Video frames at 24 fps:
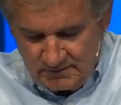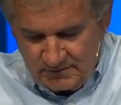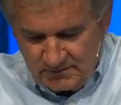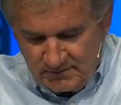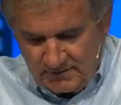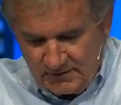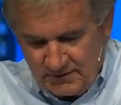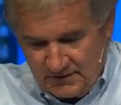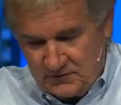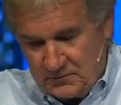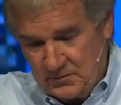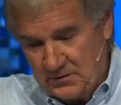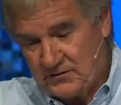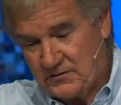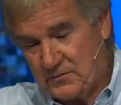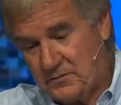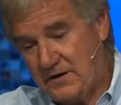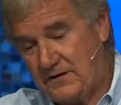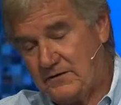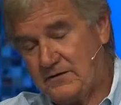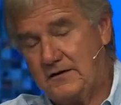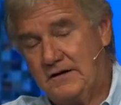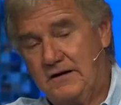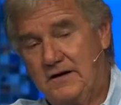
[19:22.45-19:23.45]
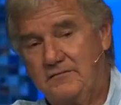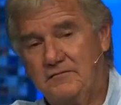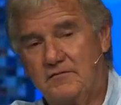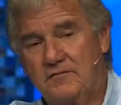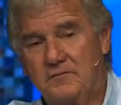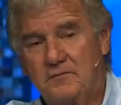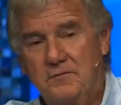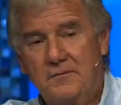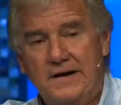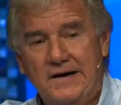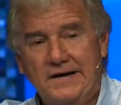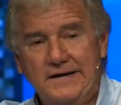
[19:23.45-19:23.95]
He speaks about the love of
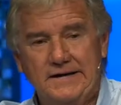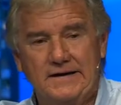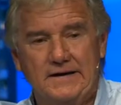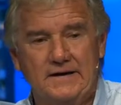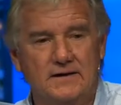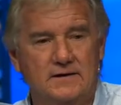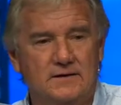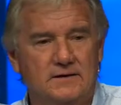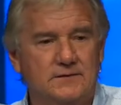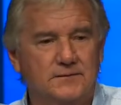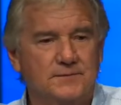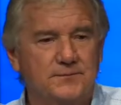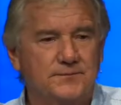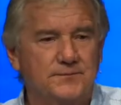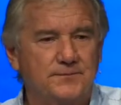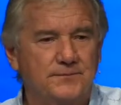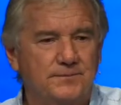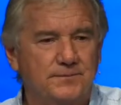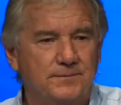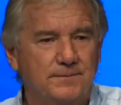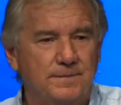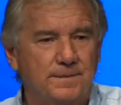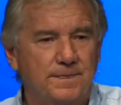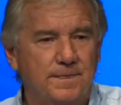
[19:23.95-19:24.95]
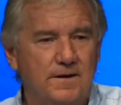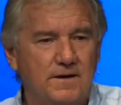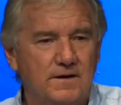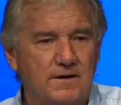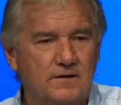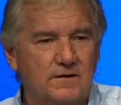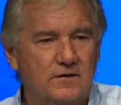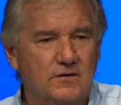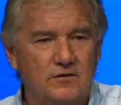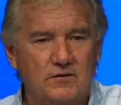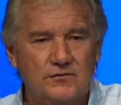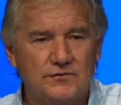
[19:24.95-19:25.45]
money that our
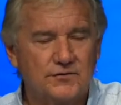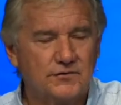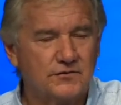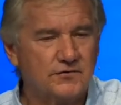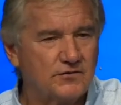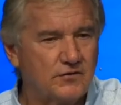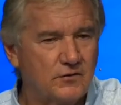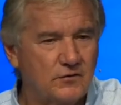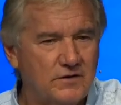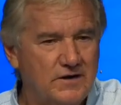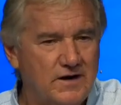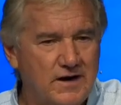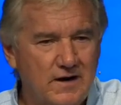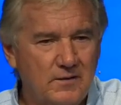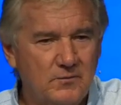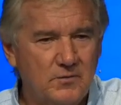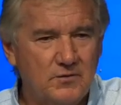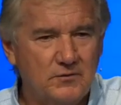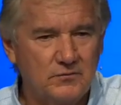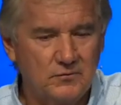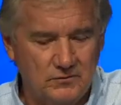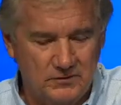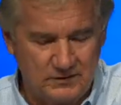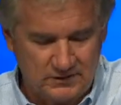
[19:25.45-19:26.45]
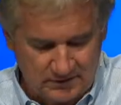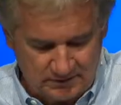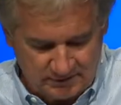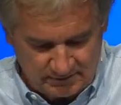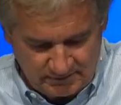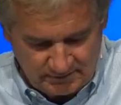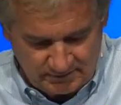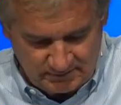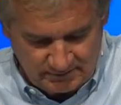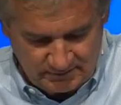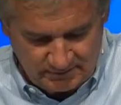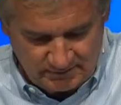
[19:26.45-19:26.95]
culture is so enamored with.
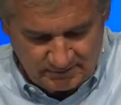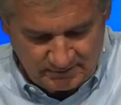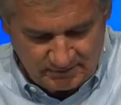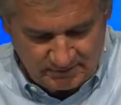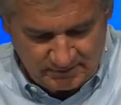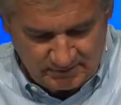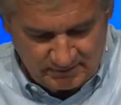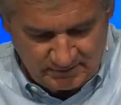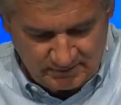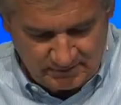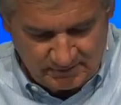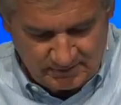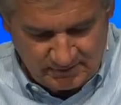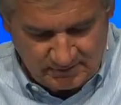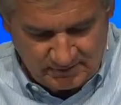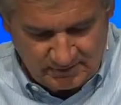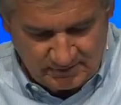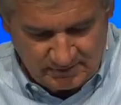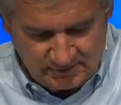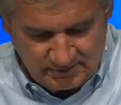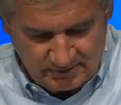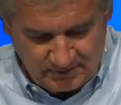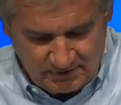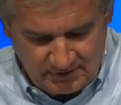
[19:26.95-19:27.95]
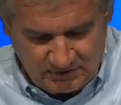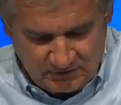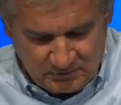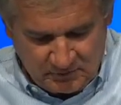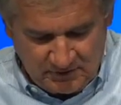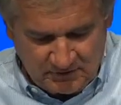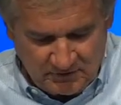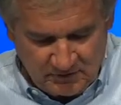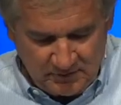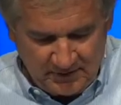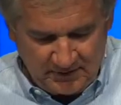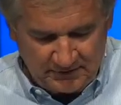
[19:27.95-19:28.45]
He
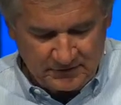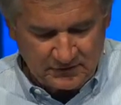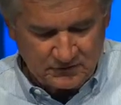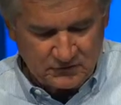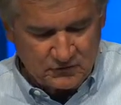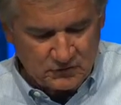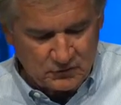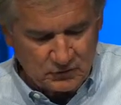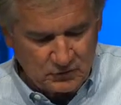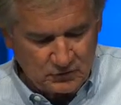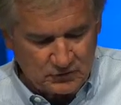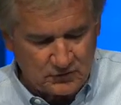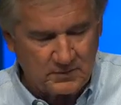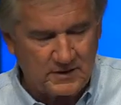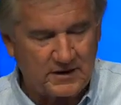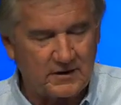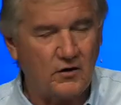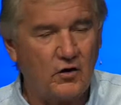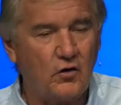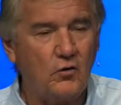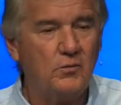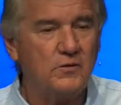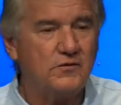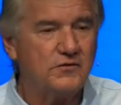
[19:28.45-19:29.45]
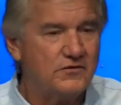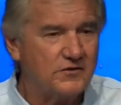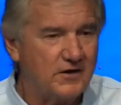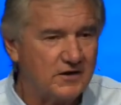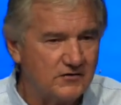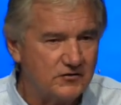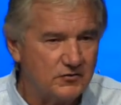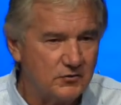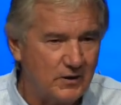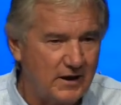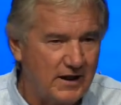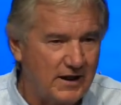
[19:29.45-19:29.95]
speaks about the truth about
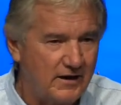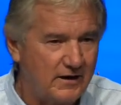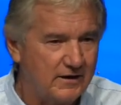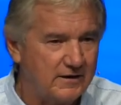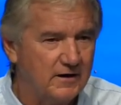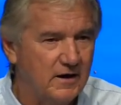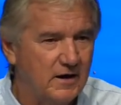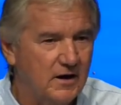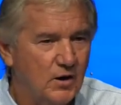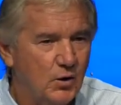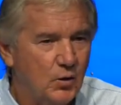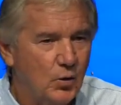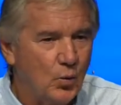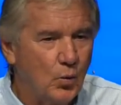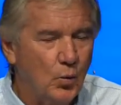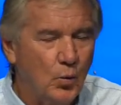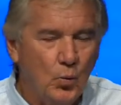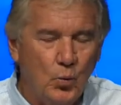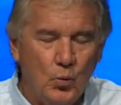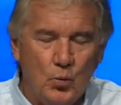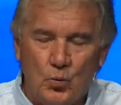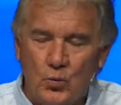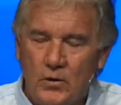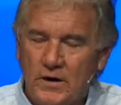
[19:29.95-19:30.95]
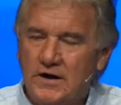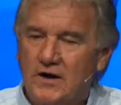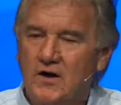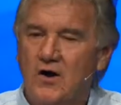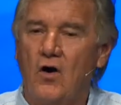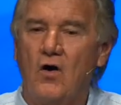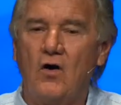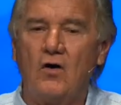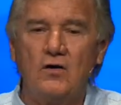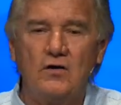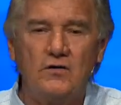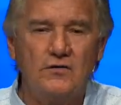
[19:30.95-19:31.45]
homosexuality,
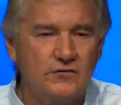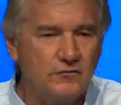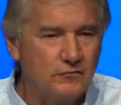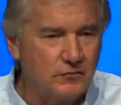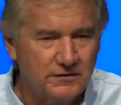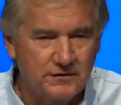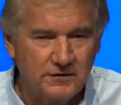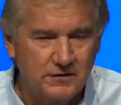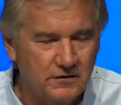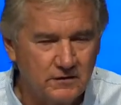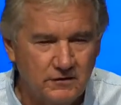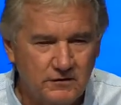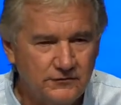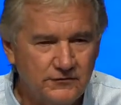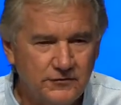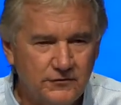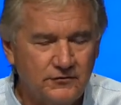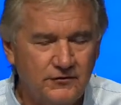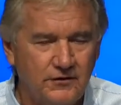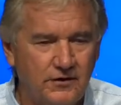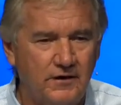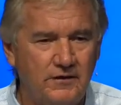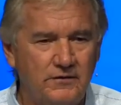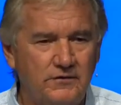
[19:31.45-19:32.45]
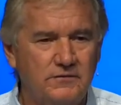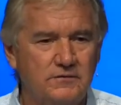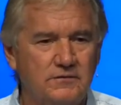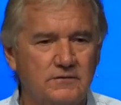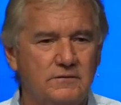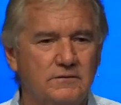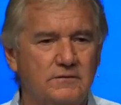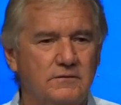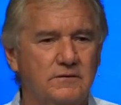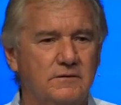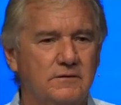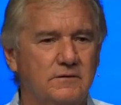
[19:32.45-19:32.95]
regardless of what the culture says.
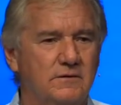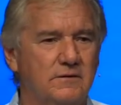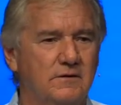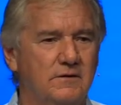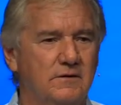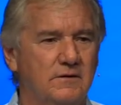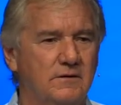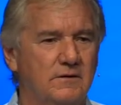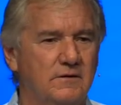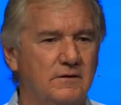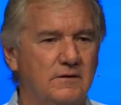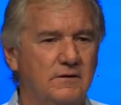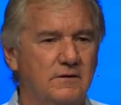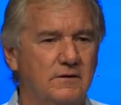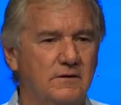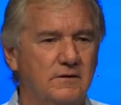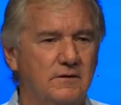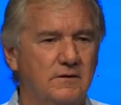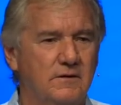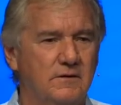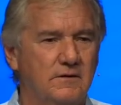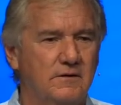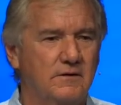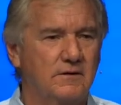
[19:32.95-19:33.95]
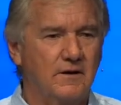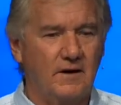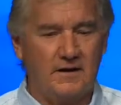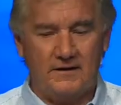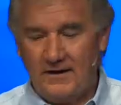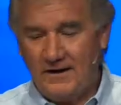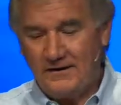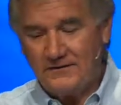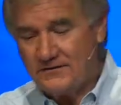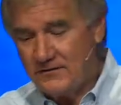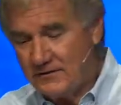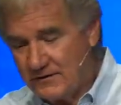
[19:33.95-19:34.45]

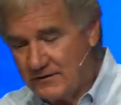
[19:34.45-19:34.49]
That's the